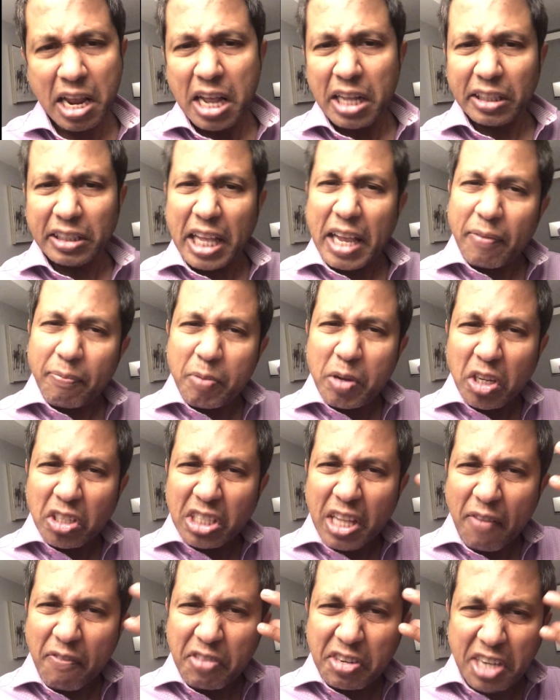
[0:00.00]
Because they
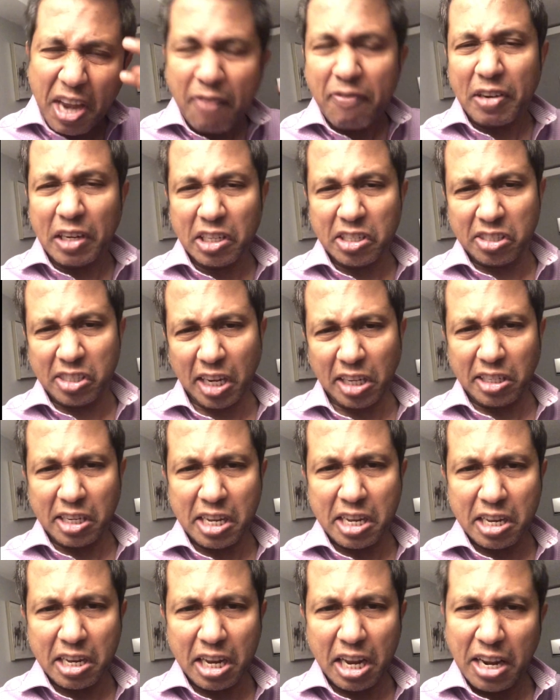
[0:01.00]
have devils
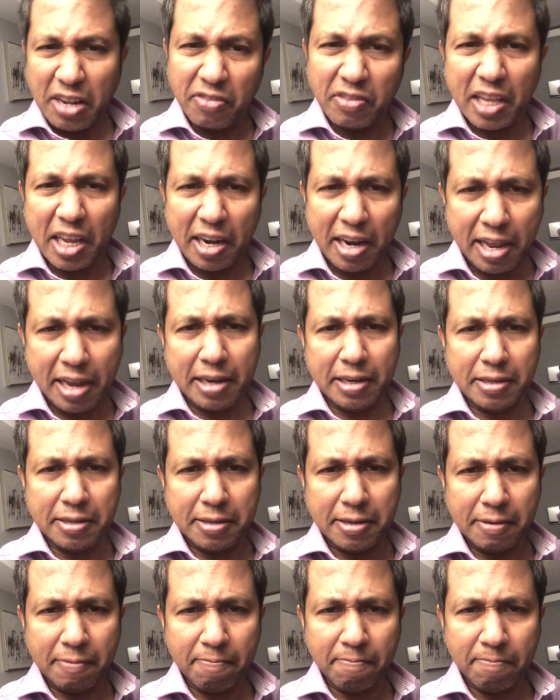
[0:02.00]
sitting in their heads.